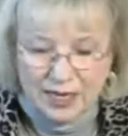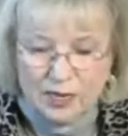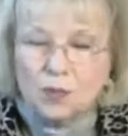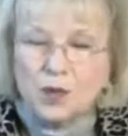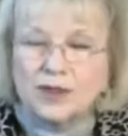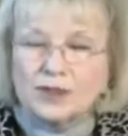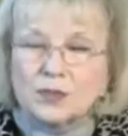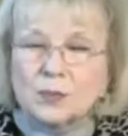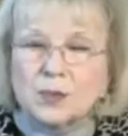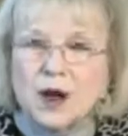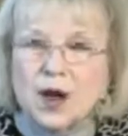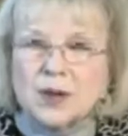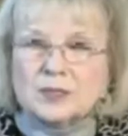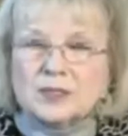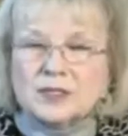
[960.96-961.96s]
away the
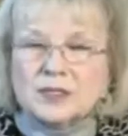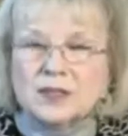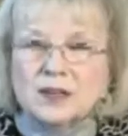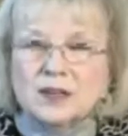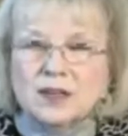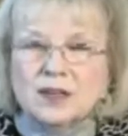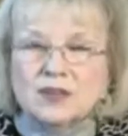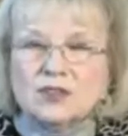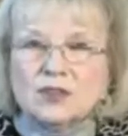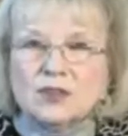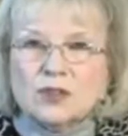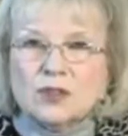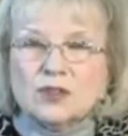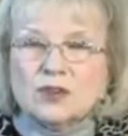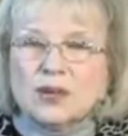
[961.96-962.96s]
props so
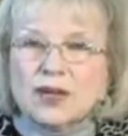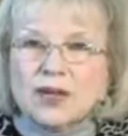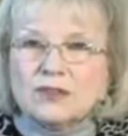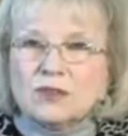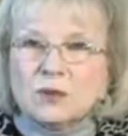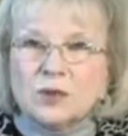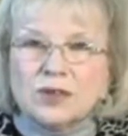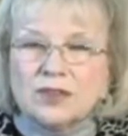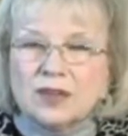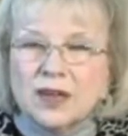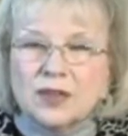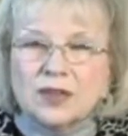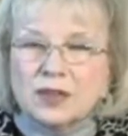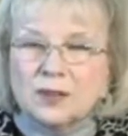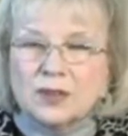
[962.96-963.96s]
that you're left with
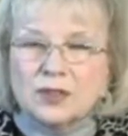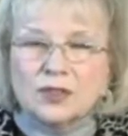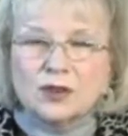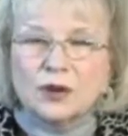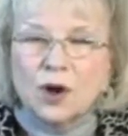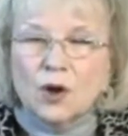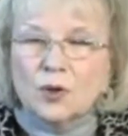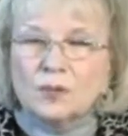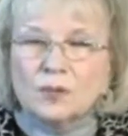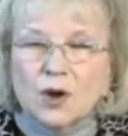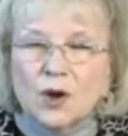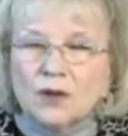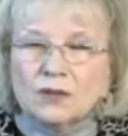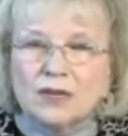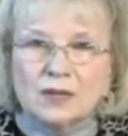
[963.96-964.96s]
nothing but your hope
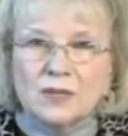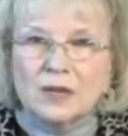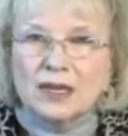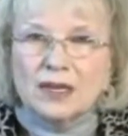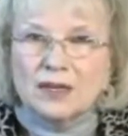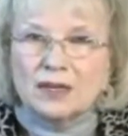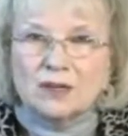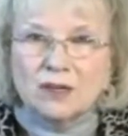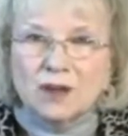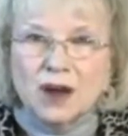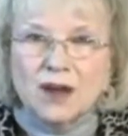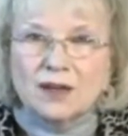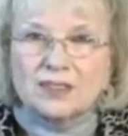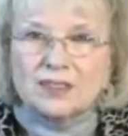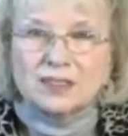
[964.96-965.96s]
only being in
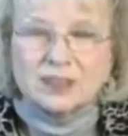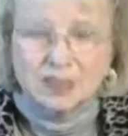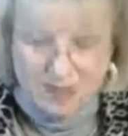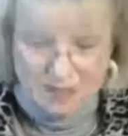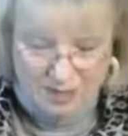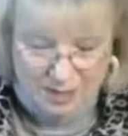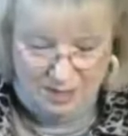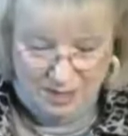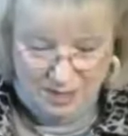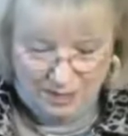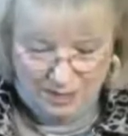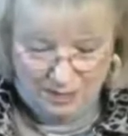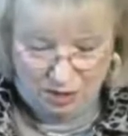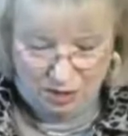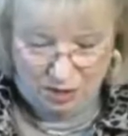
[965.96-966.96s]
Christ.
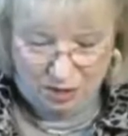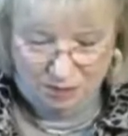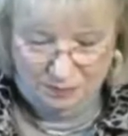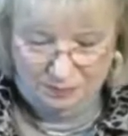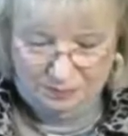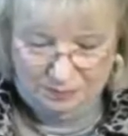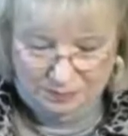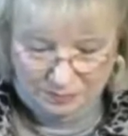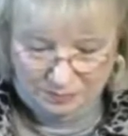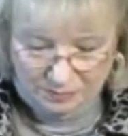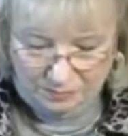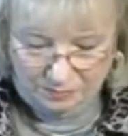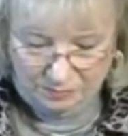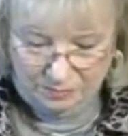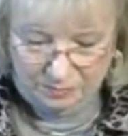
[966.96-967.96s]
And so,
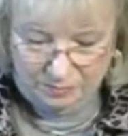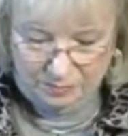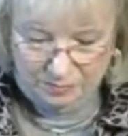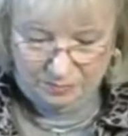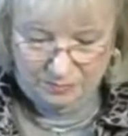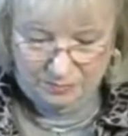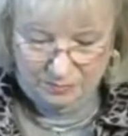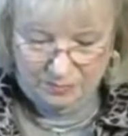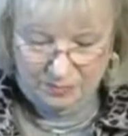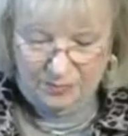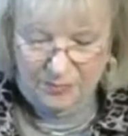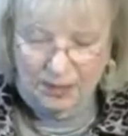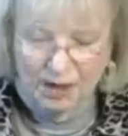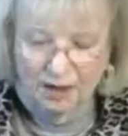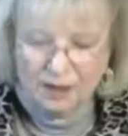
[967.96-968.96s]

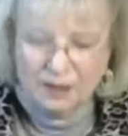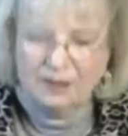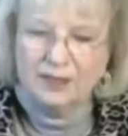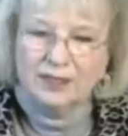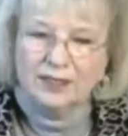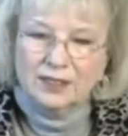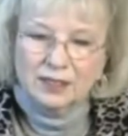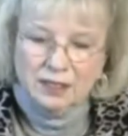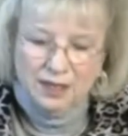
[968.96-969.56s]
uh, and